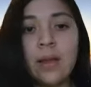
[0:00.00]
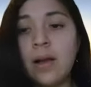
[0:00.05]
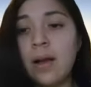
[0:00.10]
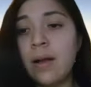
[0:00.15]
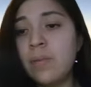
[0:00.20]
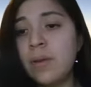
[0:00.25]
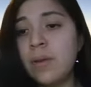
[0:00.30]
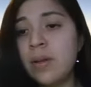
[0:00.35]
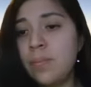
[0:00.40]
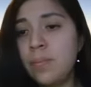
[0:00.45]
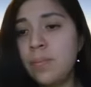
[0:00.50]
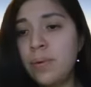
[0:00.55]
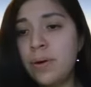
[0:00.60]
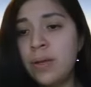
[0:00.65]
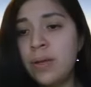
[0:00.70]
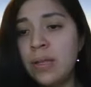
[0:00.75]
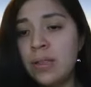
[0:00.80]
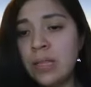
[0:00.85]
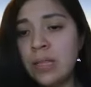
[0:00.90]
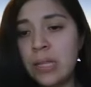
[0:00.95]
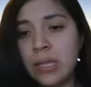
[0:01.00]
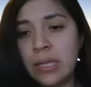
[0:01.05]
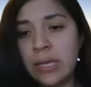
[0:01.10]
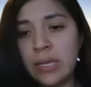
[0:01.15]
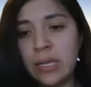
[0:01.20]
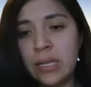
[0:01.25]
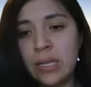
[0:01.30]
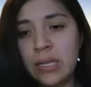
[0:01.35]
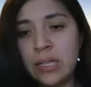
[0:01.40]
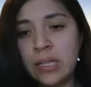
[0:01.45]
I'm going to put the
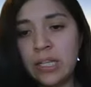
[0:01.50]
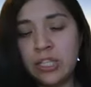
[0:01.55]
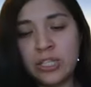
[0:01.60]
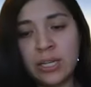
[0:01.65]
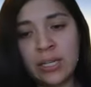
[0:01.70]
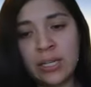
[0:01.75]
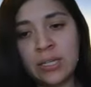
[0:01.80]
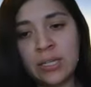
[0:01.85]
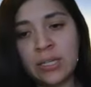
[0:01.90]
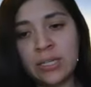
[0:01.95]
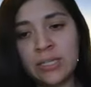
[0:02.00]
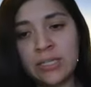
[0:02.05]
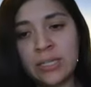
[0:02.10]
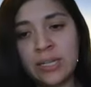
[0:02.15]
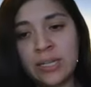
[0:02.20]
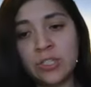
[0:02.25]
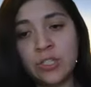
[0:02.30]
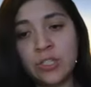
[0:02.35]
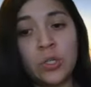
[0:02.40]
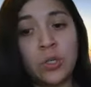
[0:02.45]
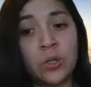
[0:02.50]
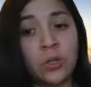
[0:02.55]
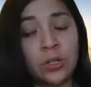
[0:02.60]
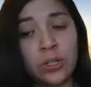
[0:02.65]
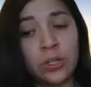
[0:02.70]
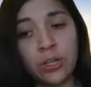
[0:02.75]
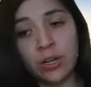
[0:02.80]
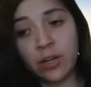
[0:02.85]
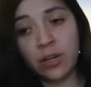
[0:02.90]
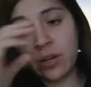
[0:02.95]
link in the chat that I sent
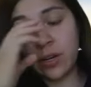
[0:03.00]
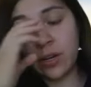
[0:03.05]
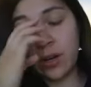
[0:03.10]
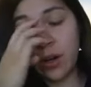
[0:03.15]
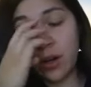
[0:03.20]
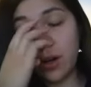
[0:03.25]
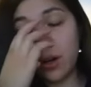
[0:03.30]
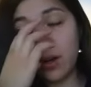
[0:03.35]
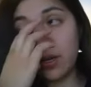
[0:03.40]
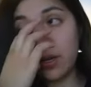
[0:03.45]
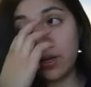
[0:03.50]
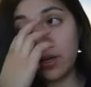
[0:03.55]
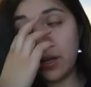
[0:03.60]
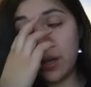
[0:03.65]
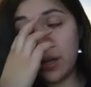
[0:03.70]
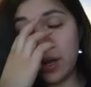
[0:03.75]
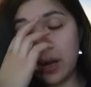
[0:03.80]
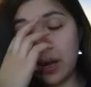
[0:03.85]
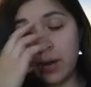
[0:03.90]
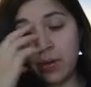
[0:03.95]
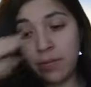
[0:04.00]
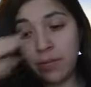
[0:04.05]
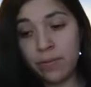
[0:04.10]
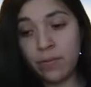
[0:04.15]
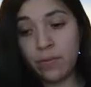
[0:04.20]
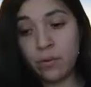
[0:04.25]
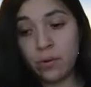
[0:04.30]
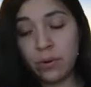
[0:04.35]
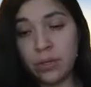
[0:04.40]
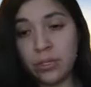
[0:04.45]
earlier on
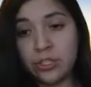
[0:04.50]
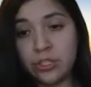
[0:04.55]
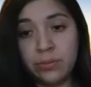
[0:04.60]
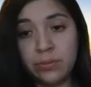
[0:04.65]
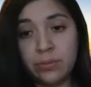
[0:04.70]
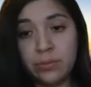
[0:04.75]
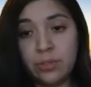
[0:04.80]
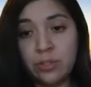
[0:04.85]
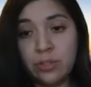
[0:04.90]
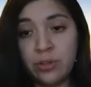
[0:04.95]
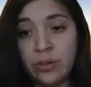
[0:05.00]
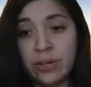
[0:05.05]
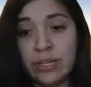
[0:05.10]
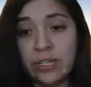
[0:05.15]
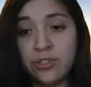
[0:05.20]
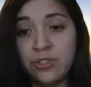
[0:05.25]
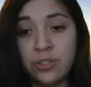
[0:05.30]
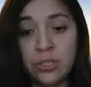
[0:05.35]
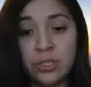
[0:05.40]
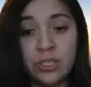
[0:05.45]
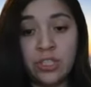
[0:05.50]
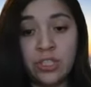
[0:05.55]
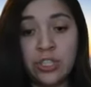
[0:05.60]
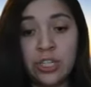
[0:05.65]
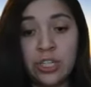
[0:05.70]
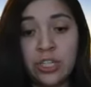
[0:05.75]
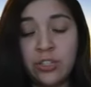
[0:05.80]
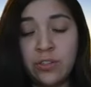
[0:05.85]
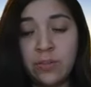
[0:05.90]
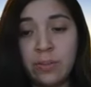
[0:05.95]
for your interest in
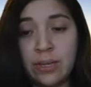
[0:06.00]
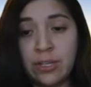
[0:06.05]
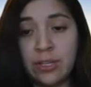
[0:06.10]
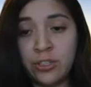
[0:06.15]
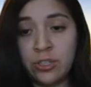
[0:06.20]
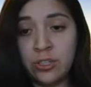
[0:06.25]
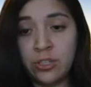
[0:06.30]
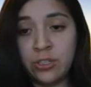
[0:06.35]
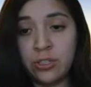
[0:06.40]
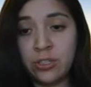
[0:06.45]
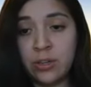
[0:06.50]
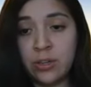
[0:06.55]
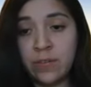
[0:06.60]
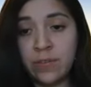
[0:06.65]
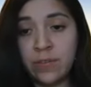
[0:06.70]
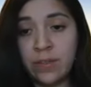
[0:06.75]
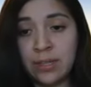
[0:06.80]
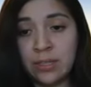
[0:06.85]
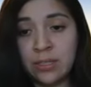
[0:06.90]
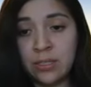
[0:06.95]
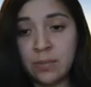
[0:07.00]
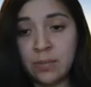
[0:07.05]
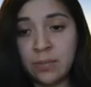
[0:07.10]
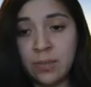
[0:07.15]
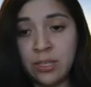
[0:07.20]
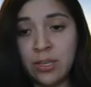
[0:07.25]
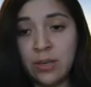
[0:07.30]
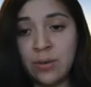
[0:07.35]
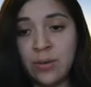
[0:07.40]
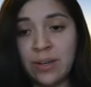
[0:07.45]
change of major. So if that's
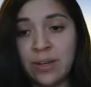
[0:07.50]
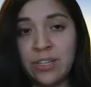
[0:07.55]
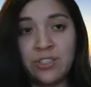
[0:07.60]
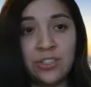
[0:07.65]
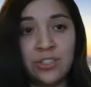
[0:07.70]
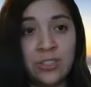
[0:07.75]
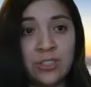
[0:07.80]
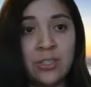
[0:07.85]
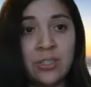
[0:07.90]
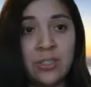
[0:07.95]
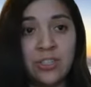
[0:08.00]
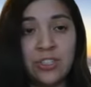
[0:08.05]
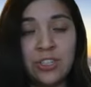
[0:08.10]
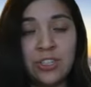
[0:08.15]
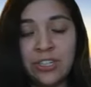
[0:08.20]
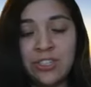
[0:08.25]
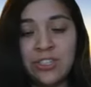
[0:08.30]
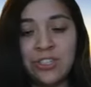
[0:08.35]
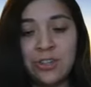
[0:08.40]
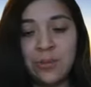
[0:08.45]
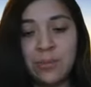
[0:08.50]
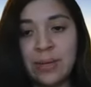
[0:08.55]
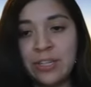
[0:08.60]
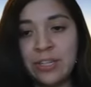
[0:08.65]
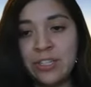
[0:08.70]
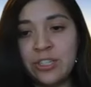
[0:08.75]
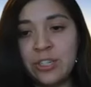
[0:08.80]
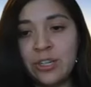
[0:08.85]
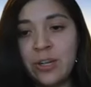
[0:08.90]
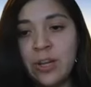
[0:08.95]
something you are interested in changing your
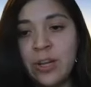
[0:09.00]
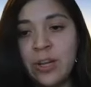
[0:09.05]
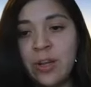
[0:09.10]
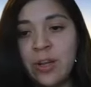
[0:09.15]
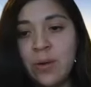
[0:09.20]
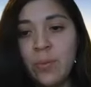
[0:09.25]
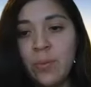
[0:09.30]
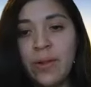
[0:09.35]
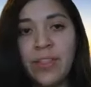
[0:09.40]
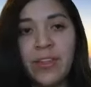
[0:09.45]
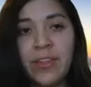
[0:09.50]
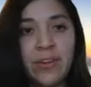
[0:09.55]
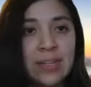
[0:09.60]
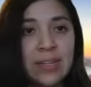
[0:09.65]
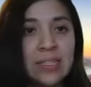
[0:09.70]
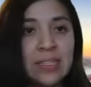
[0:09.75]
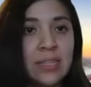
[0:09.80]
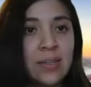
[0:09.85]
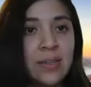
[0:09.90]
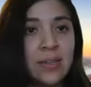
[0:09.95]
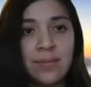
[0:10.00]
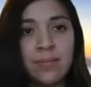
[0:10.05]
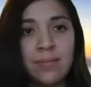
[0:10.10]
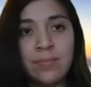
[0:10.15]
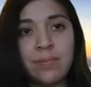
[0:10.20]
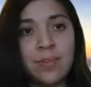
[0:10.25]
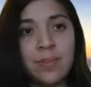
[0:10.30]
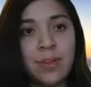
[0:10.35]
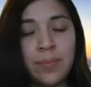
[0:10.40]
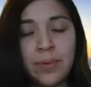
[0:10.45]
major, whether it's
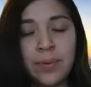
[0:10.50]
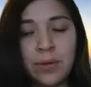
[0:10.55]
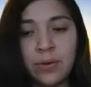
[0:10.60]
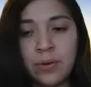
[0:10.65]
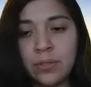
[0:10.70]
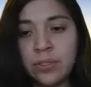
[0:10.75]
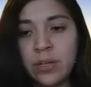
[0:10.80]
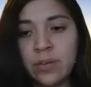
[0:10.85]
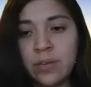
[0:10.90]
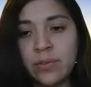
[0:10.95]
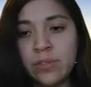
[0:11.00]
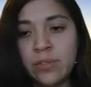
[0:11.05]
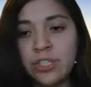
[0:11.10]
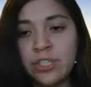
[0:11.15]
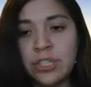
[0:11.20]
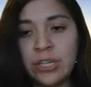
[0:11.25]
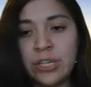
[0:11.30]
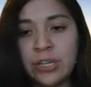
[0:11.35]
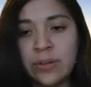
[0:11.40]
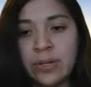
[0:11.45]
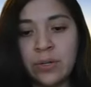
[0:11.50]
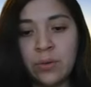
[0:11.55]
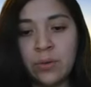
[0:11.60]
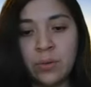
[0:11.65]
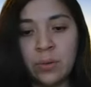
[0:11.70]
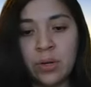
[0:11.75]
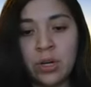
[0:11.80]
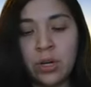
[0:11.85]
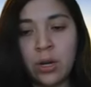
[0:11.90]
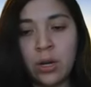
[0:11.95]
in computer or software engineering
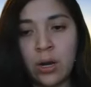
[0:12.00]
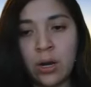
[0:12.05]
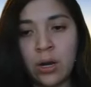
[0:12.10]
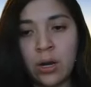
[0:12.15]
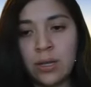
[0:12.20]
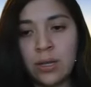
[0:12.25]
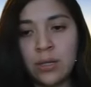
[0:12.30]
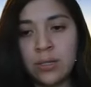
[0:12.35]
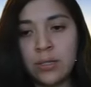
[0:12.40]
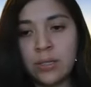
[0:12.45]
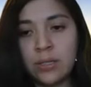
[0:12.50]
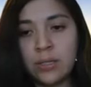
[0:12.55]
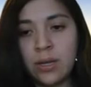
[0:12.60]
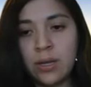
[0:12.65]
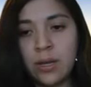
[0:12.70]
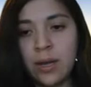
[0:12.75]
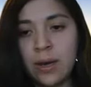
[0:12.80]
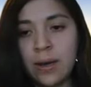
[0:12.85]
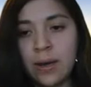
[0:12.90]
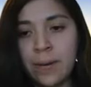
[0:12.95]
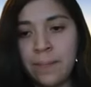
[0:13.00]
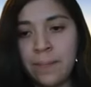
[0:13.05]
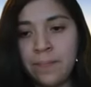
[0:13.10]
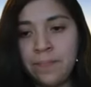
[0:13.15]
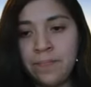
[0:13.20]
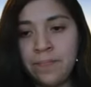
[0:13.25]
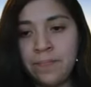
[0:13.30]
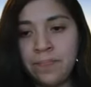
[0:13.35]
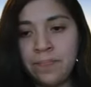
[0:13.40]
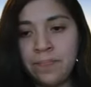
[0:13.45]
or not, I